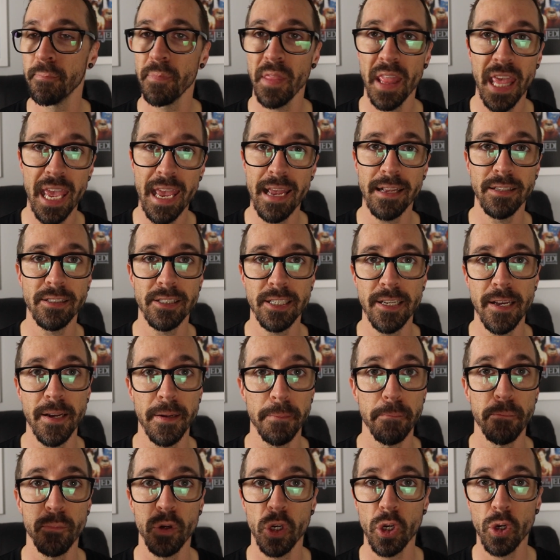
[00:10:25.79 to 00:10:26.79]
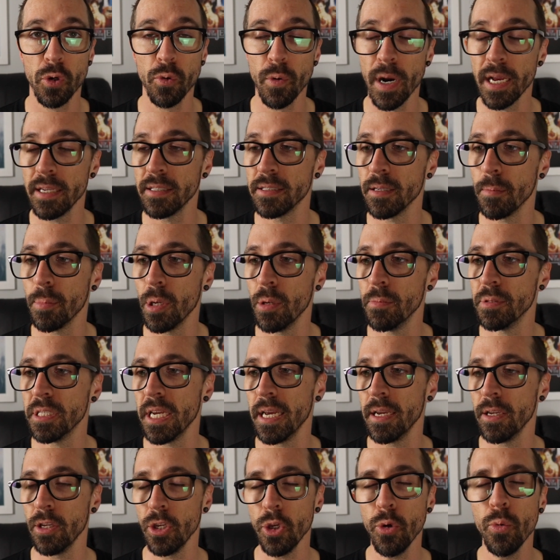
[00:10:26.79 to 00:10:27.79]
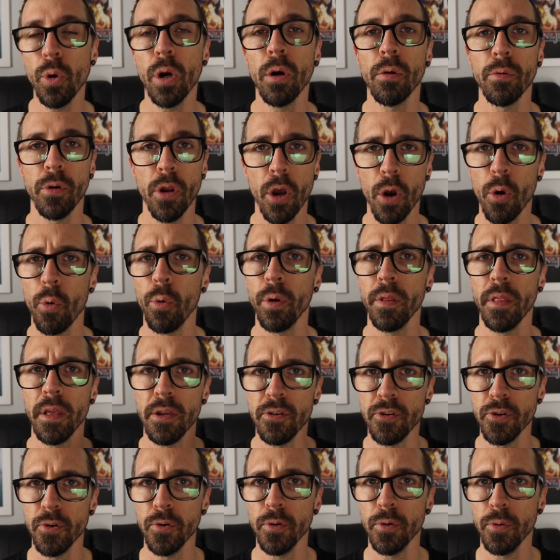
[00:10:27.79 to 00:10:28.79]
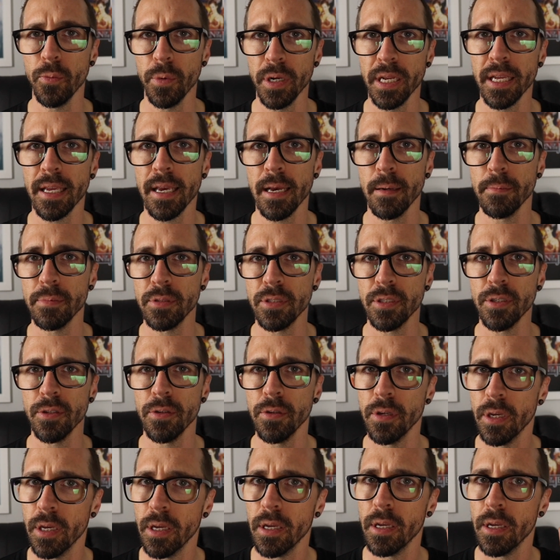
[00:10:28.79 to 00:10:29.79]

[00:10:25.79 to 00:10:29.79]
Hands down, great subohm tank. You all know what they're doing when it comes to